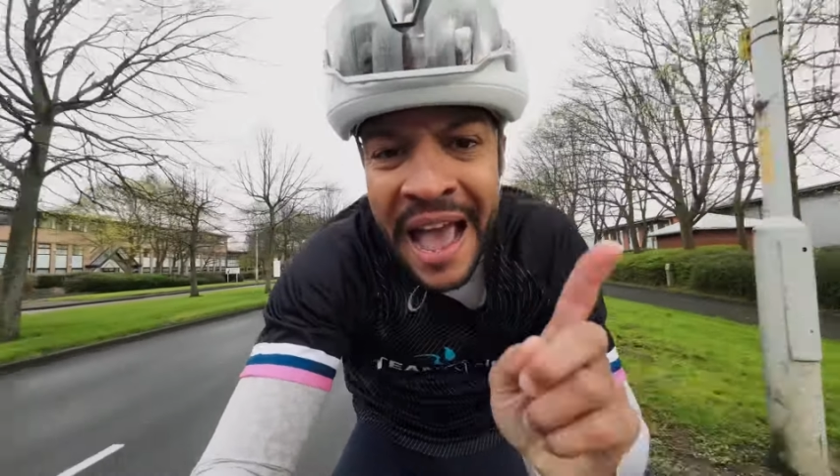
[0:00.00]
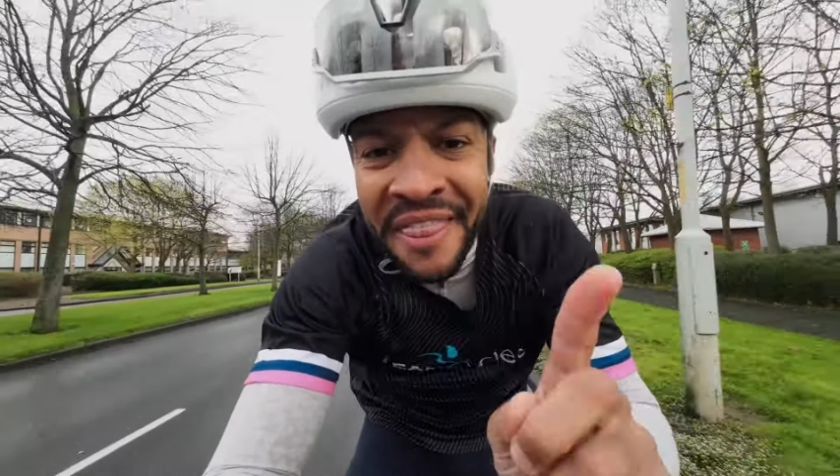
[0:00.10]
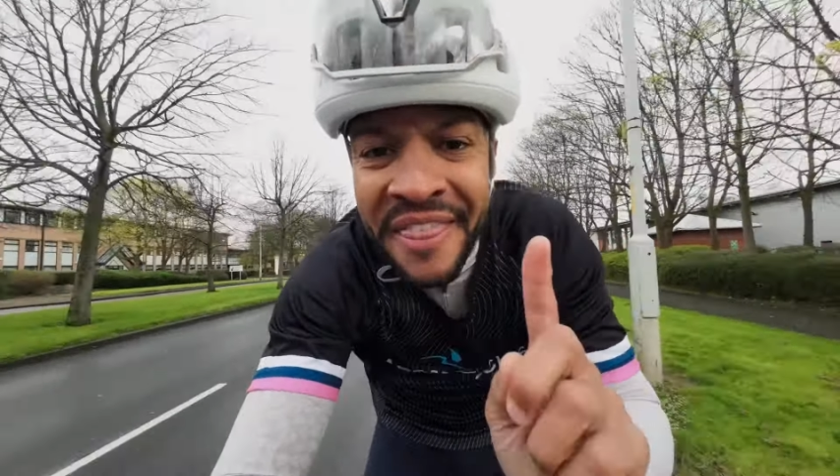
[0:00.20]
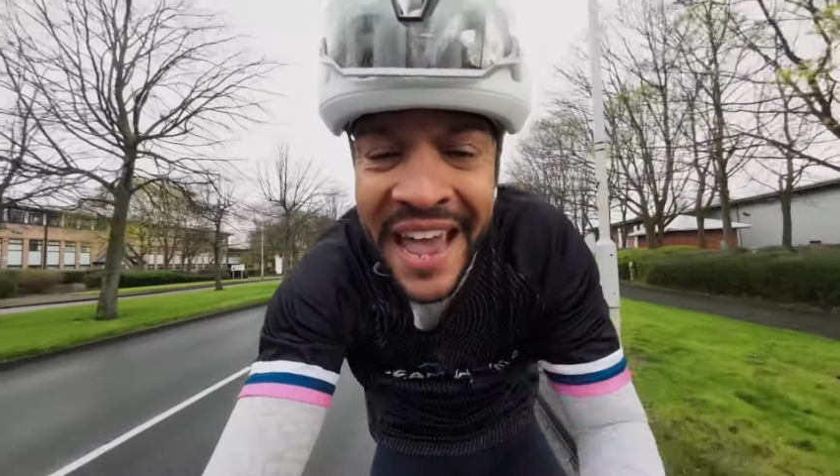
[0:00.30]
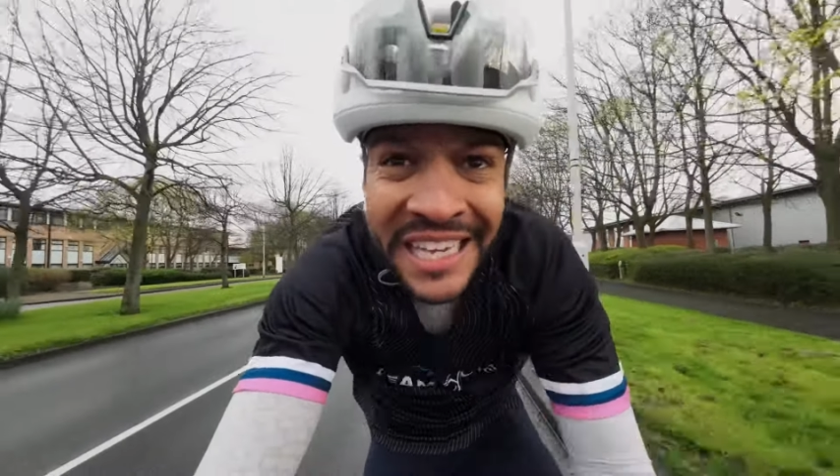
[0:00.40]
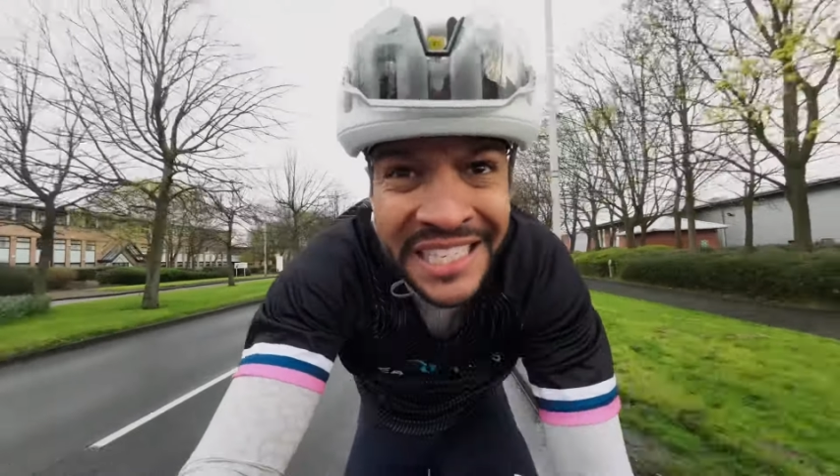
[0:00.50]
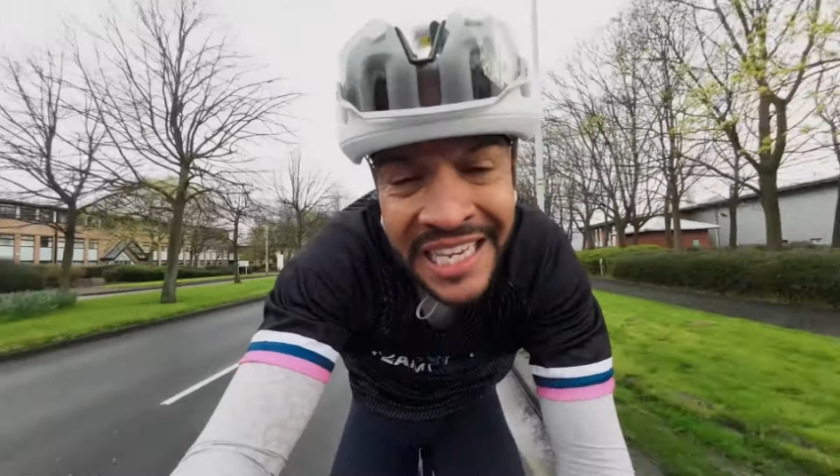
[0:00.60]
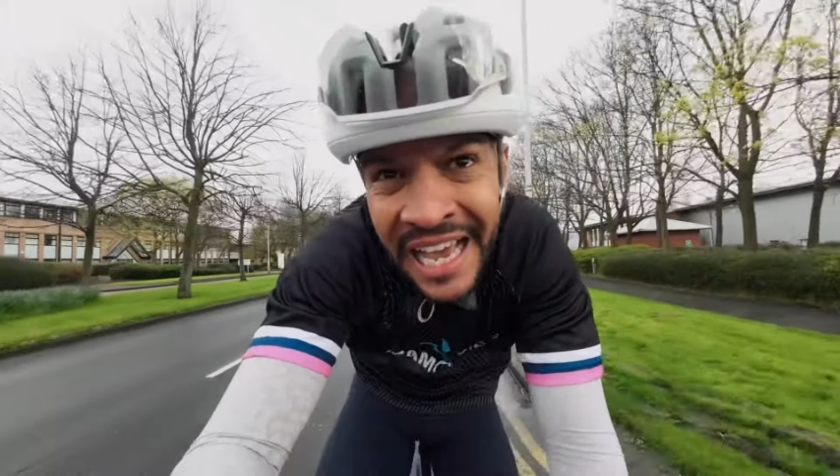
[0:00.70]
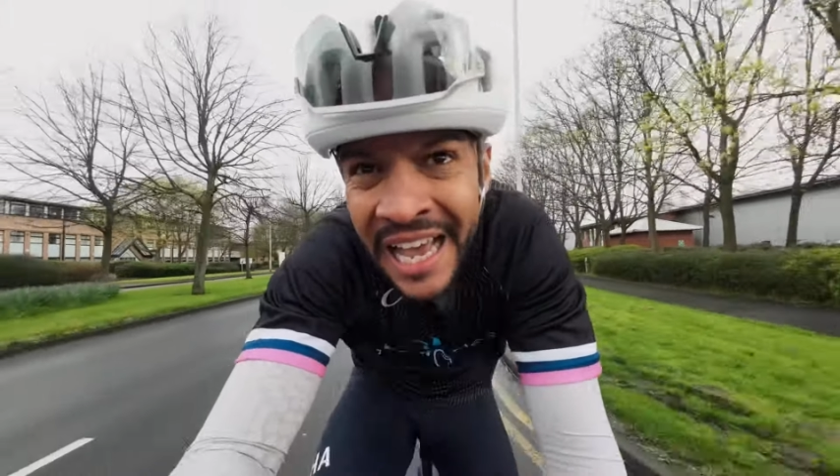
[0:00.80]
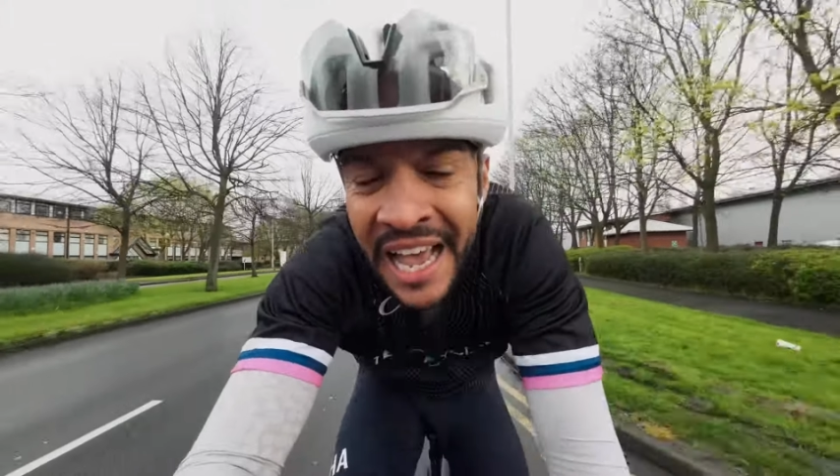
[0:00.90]
and this
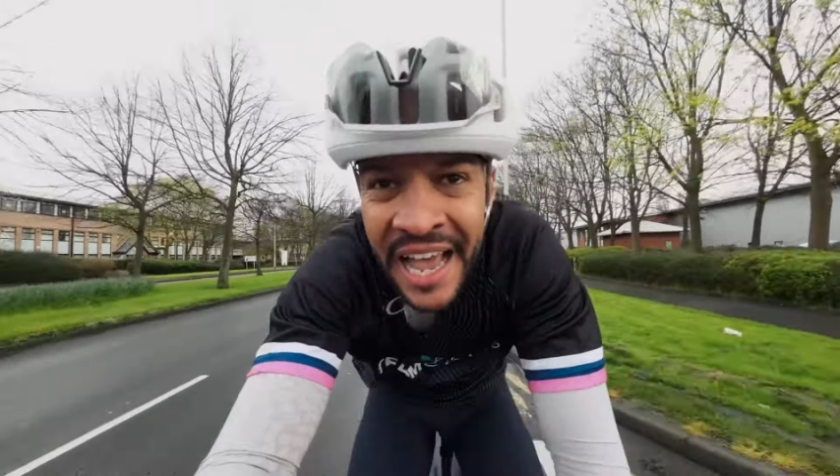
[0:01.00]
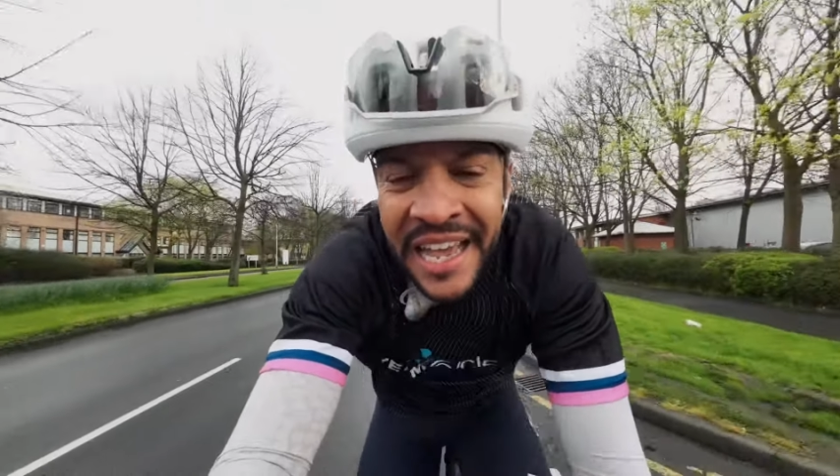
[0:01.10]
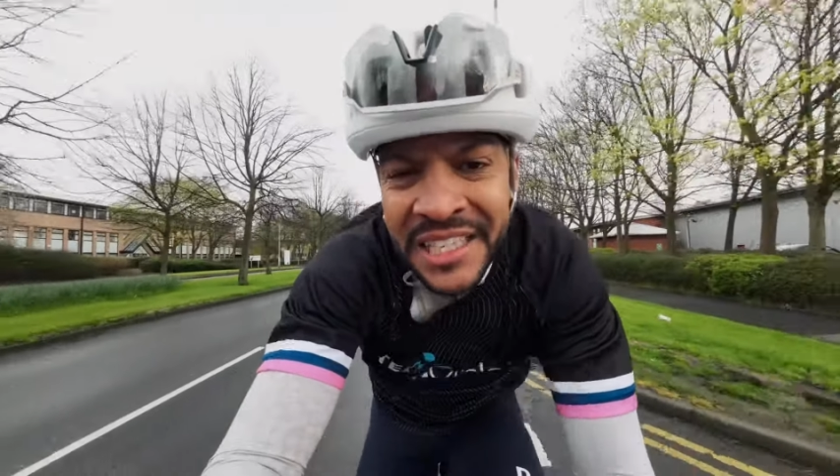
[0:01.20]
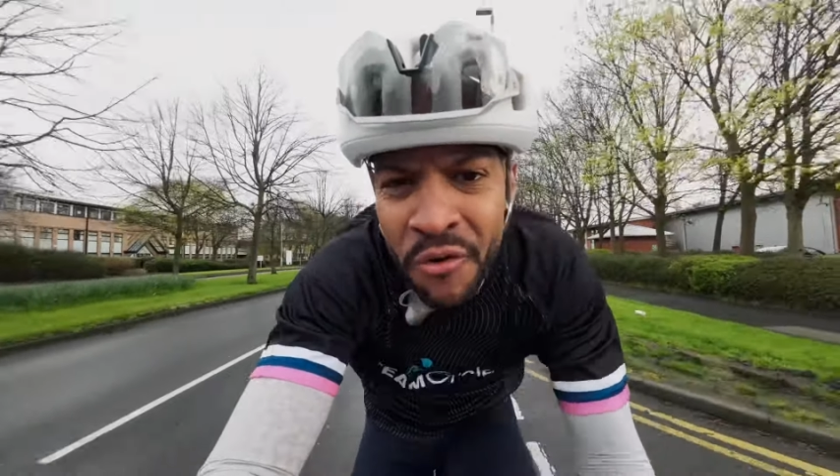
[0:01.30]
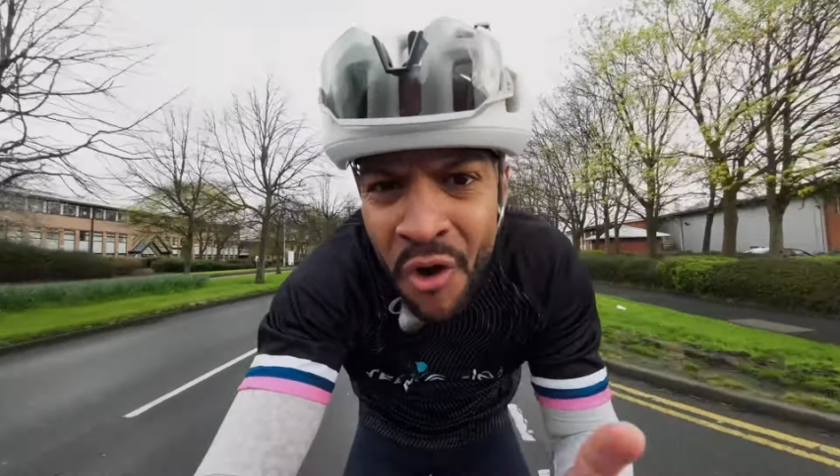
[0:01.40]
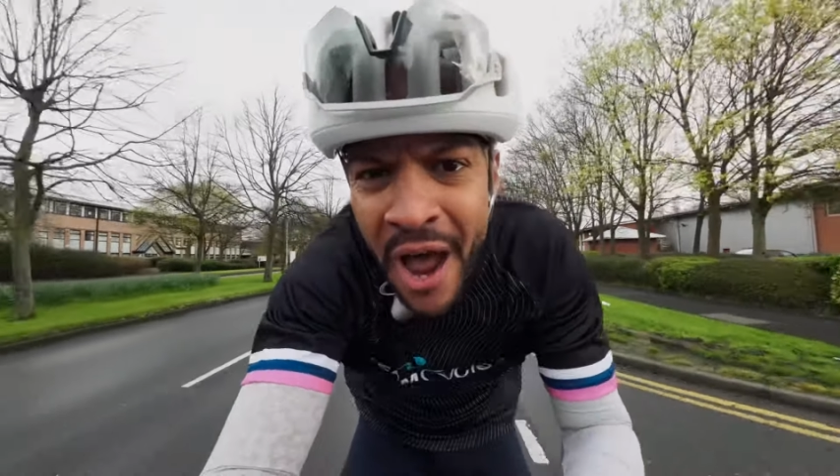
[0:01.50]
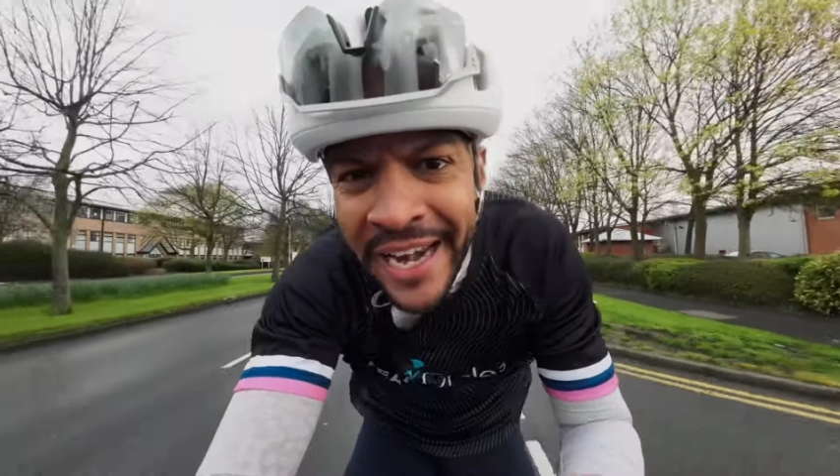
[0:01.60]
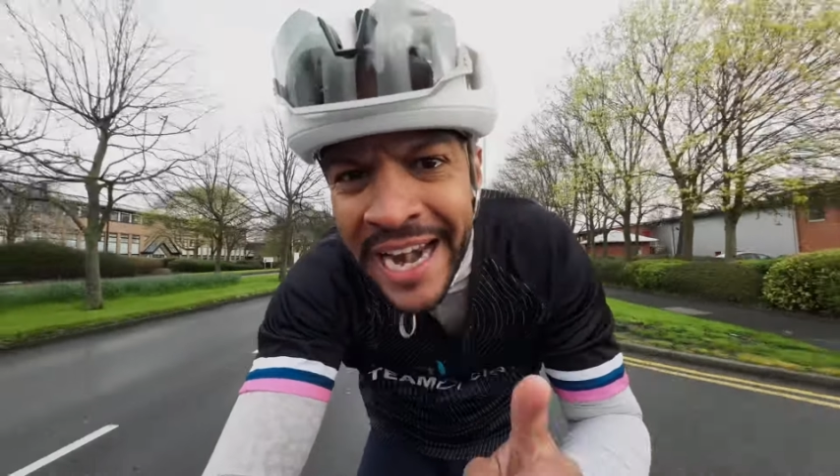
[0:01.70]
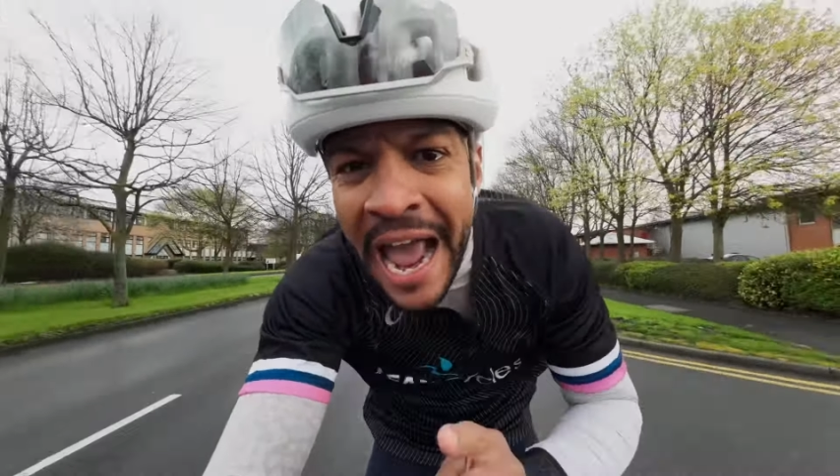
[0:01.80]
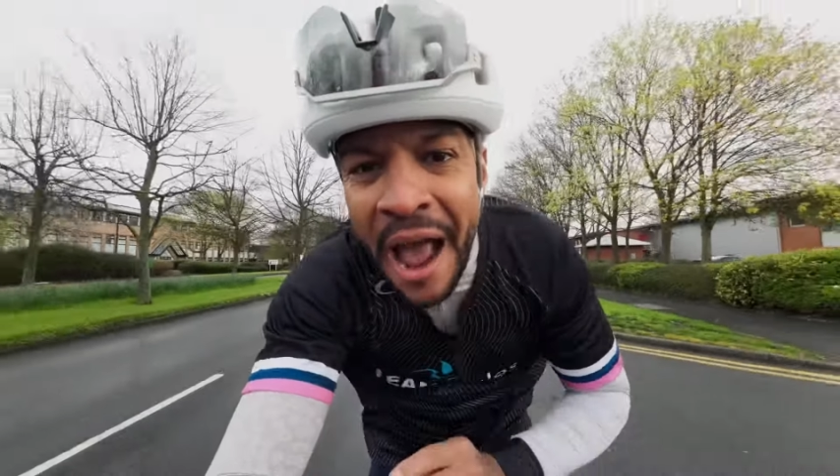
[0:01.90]
is a
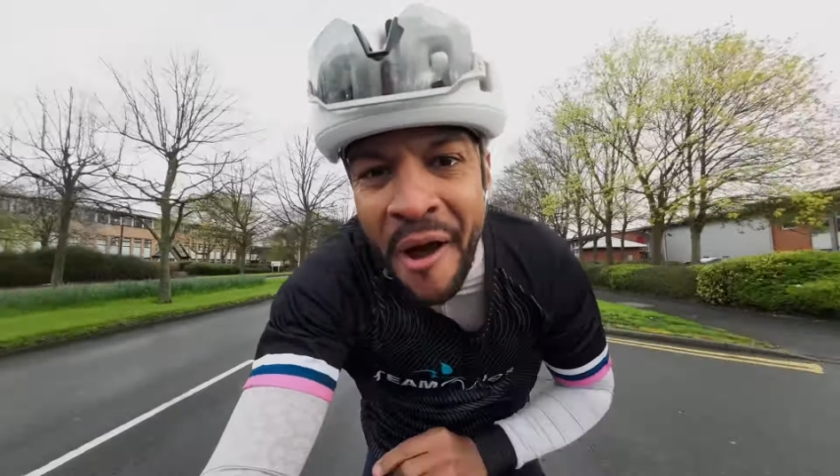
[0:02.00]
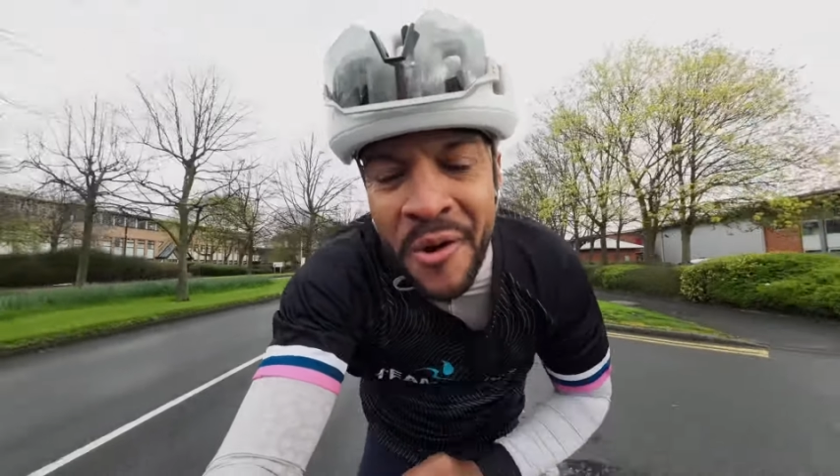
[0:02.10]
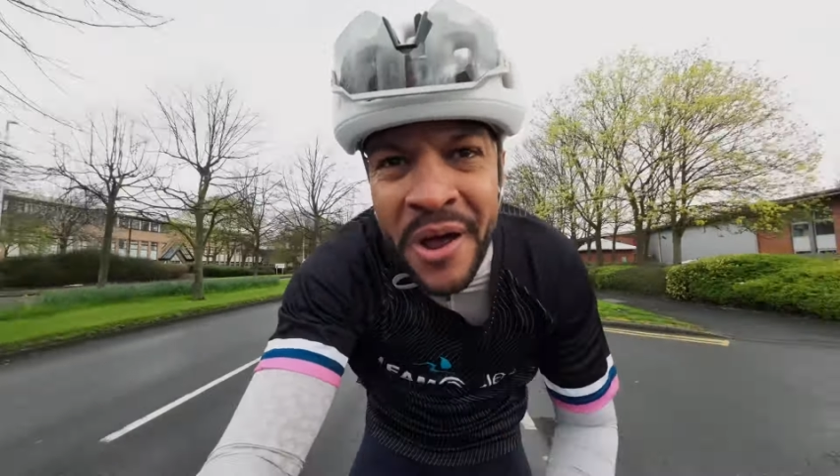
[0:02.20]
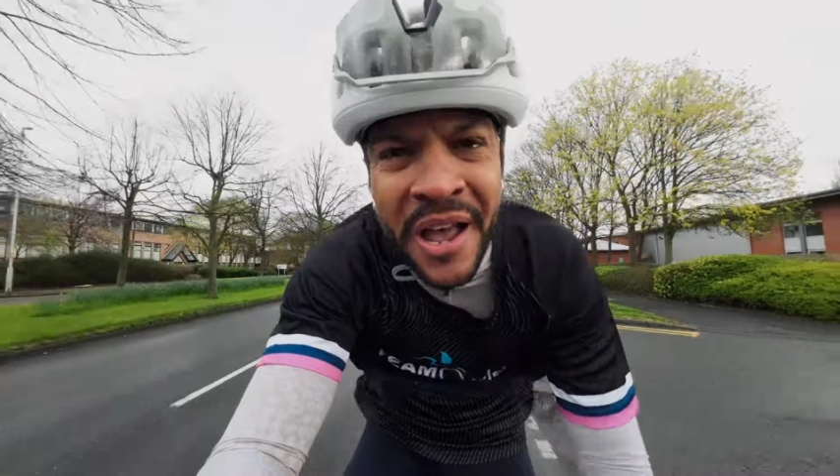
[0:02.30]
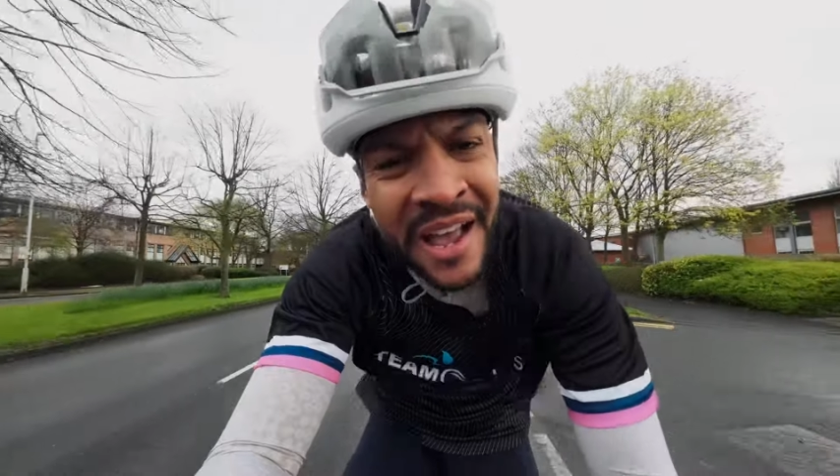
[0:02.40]
ride in hell.